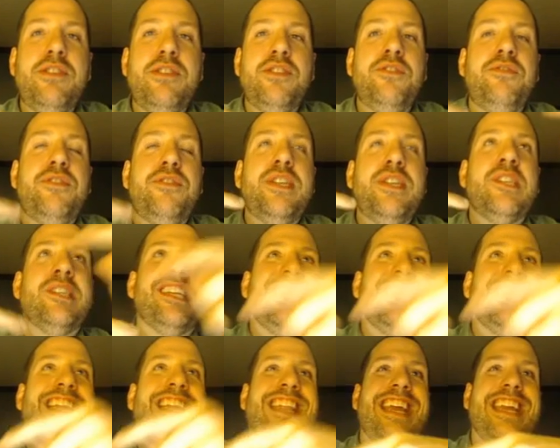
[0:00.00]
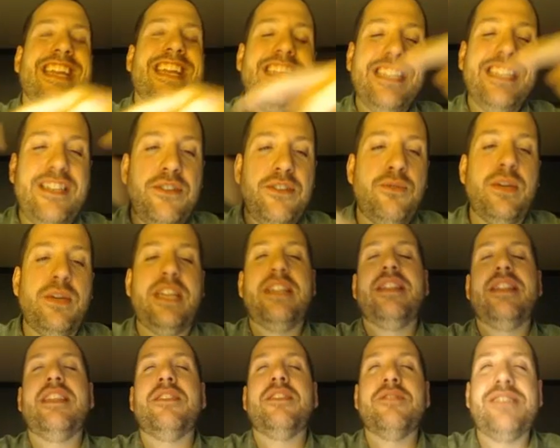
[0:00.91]
to feel like they can do it
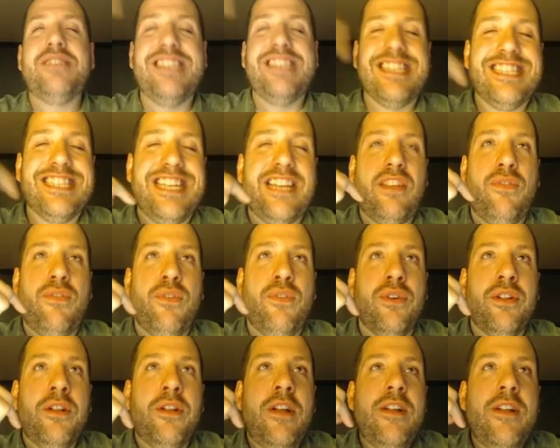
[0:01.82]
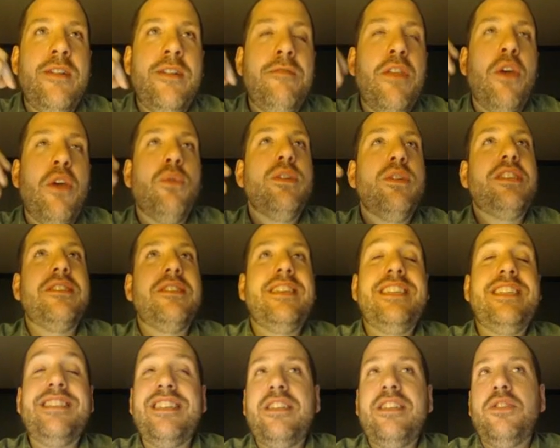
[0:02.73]
and they're successful. Which
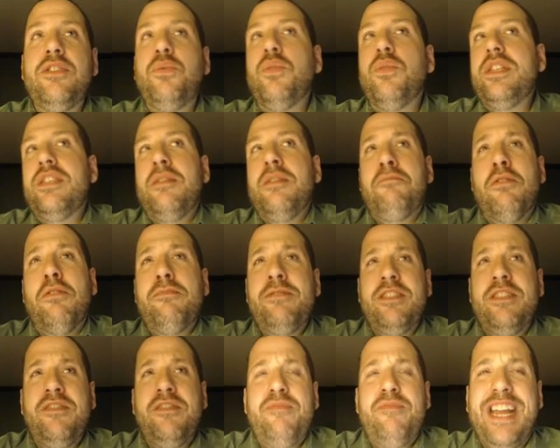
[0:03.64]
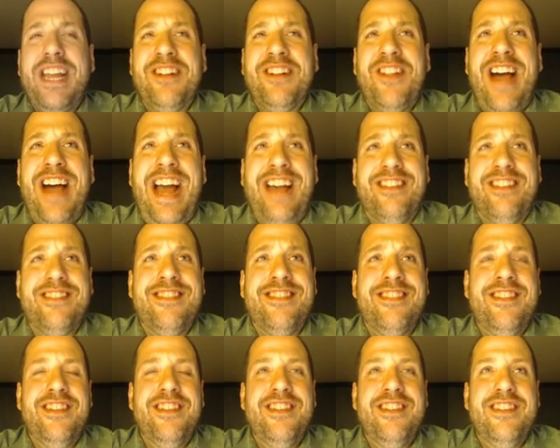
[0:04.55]
leads into, what's the purpose of my class?
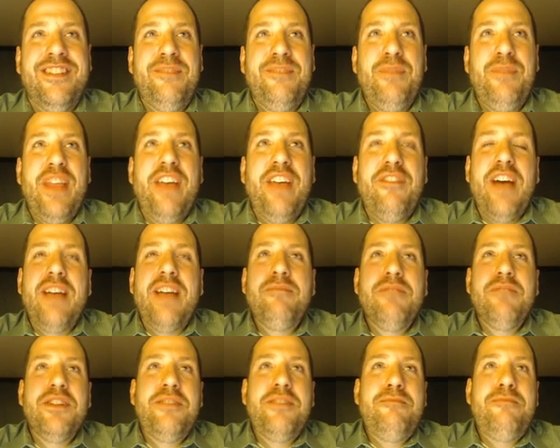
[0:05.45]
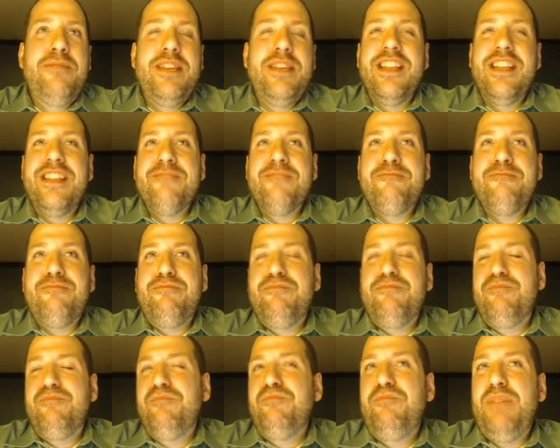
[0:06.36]
If I'm going to be
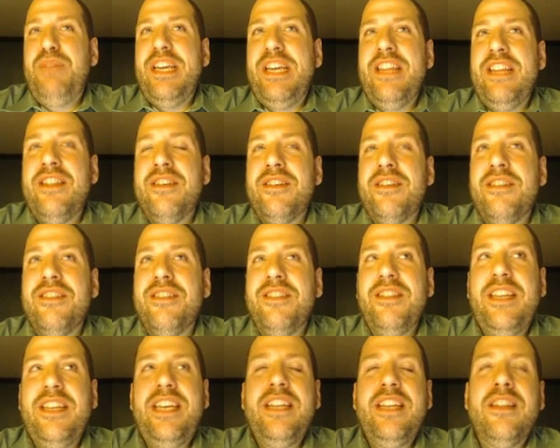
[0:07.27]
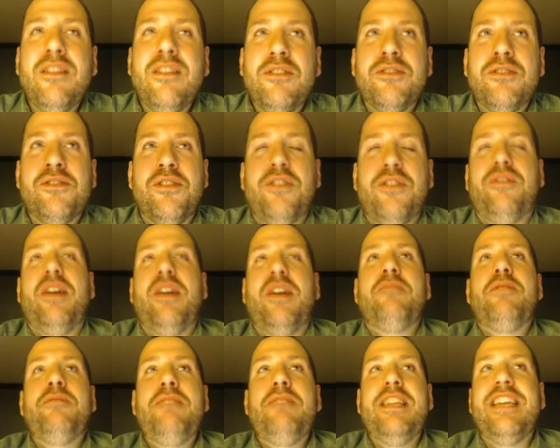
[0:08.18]
the lead learner, if I'm
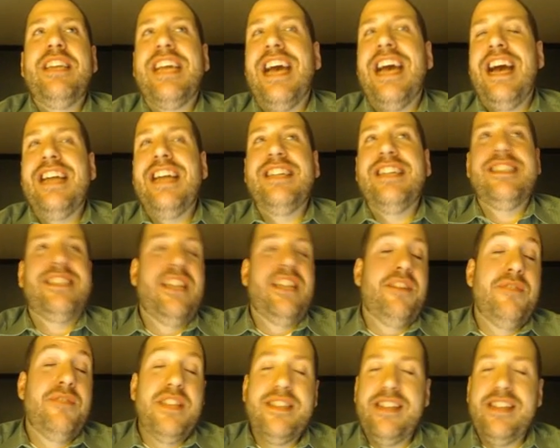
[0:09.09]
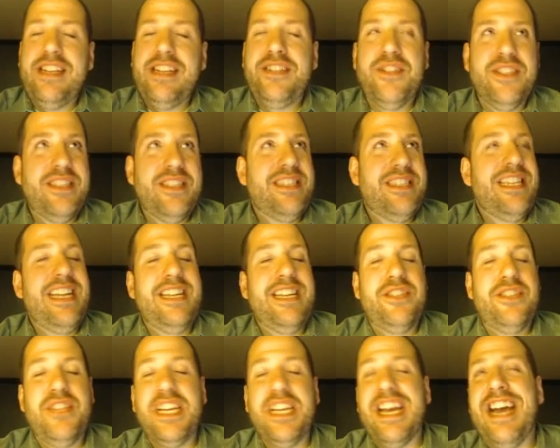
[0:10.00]
going to be the guy instead of the sage on the
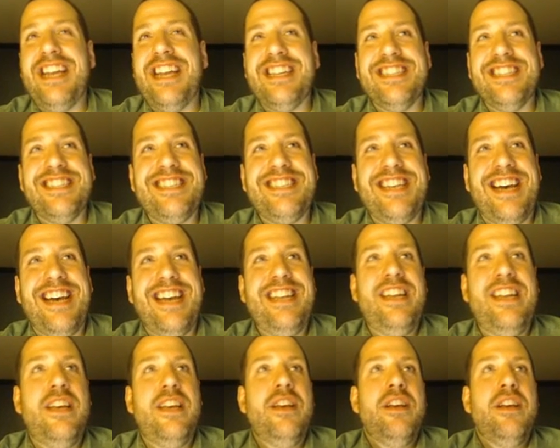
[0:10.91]
stage, the guide on the side,